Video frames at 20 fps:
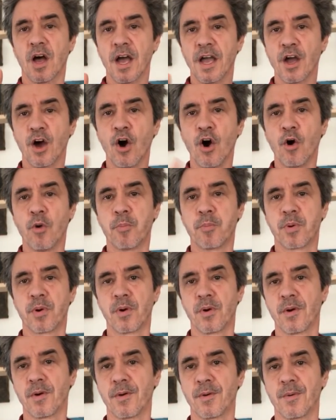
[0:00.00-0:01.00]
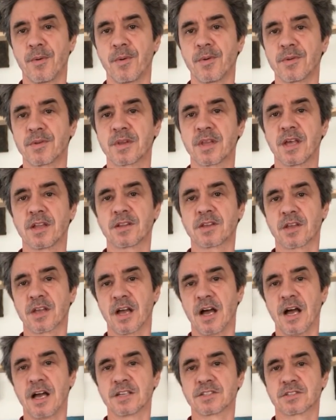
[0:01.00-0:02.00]
I hope that the
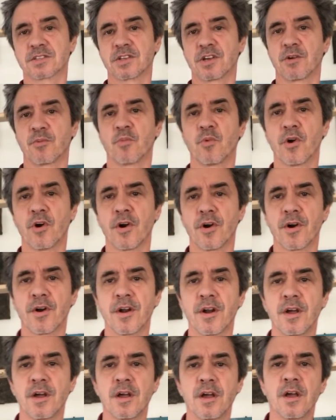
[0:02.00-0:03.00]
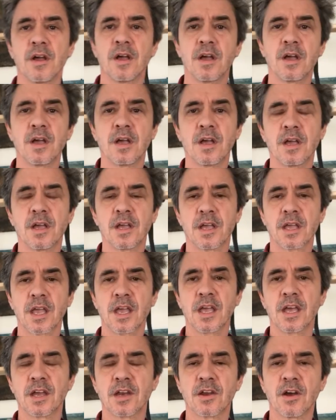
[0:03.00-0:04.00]
guys that were
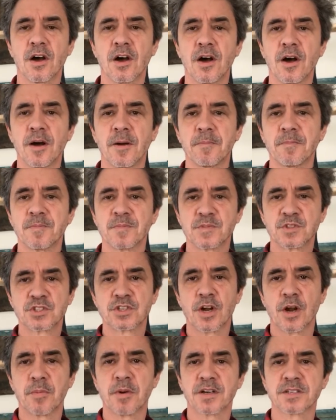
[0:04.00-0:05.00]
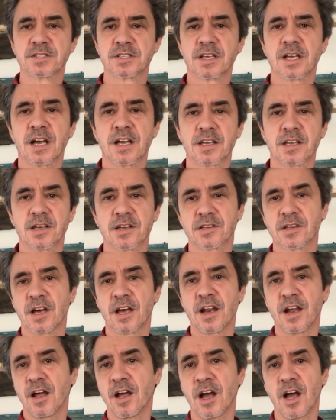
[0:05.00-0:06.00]
in Starbucks that got kicked
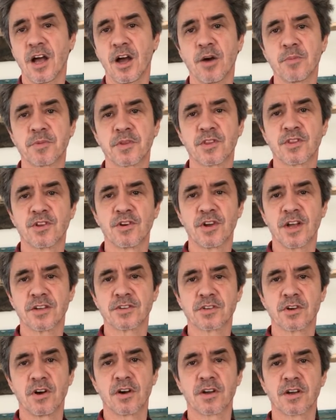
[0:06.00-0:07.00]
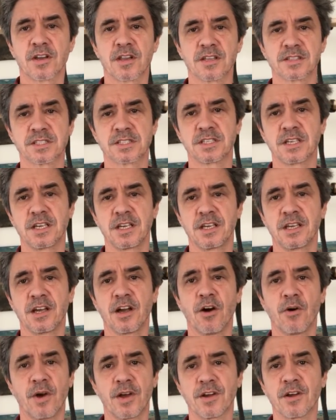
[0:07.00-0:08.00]
out, I hope that they're not talking to the
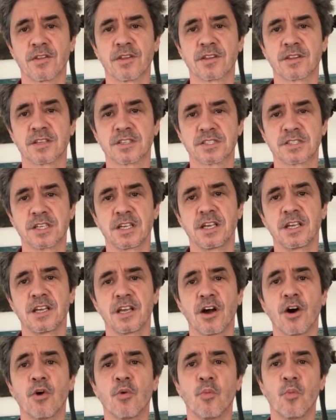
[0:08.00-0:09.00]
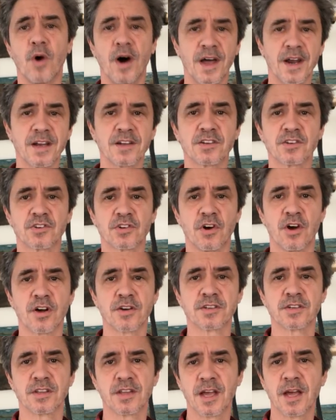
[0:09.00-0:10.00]
CEO. I know that the CEO wanted to
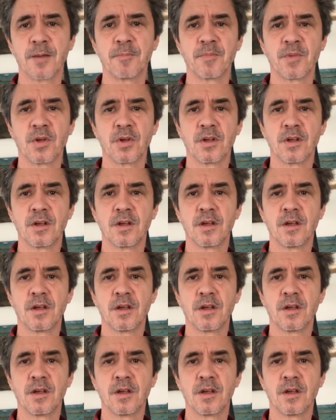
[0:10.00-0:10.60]
talk to them,